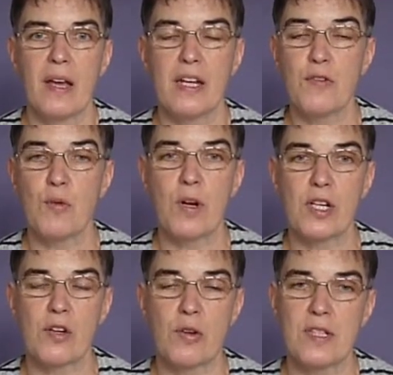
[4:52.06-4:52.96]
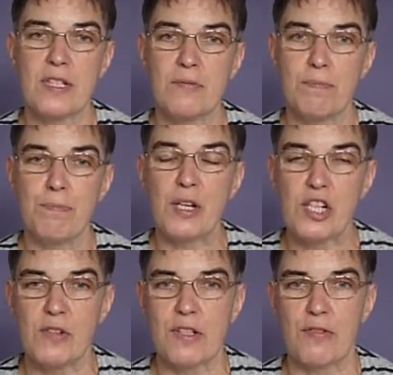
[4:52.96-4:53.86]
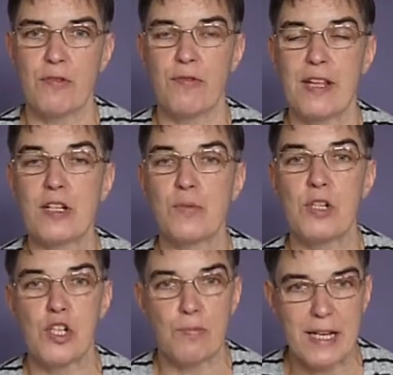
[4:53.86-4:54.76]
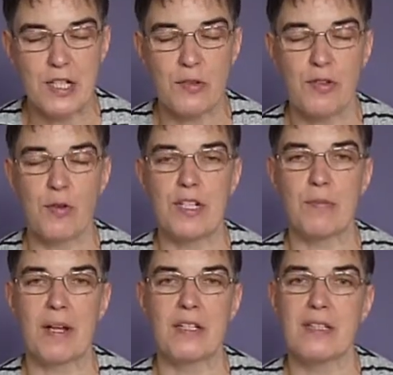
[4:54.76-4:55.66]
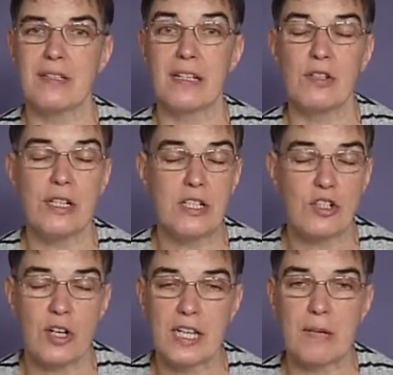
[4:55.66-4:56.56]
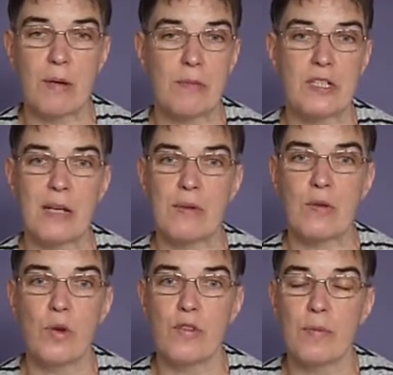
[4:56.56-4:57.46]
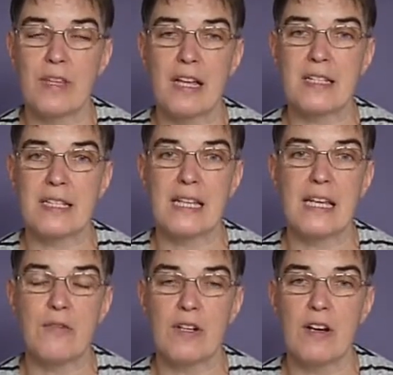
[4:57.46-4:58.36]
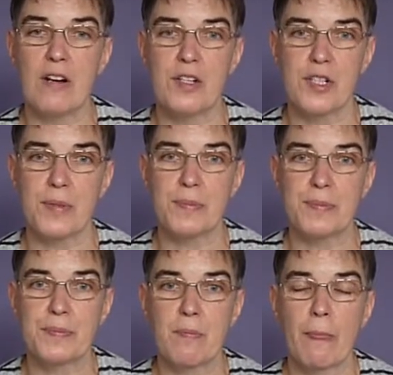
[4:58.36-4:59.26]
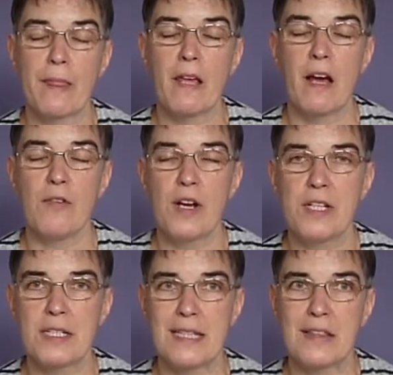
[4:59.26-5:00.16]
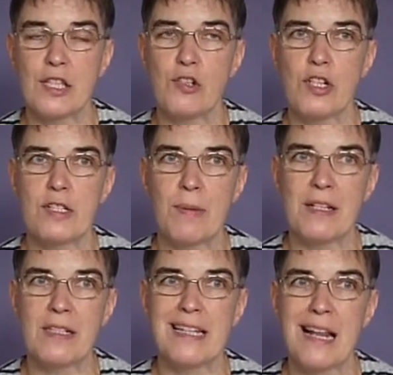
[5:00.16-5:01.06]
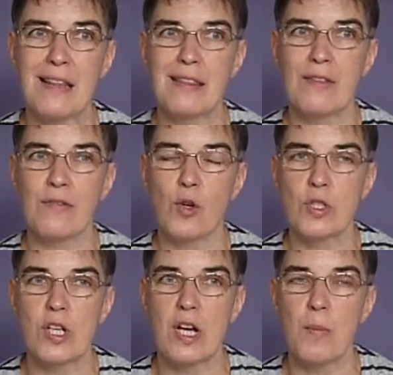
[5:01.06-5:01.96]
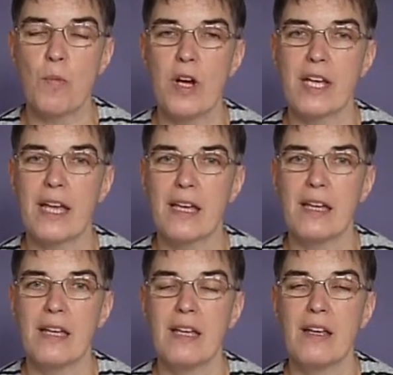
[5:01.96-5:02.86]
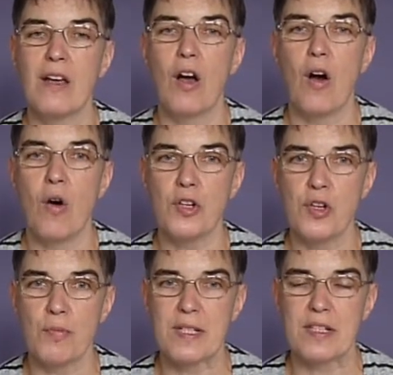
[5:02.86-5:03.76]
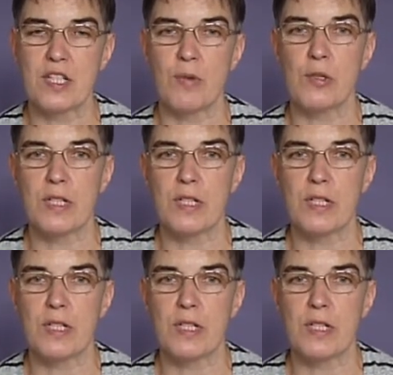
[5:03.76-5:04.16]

And if you work across a bunch of different fields, which you may do if you're independent, then you need to try and keep up to date with all of them, and that's even harder. I've heard it said that you should spend a tenth of your time working on your business, which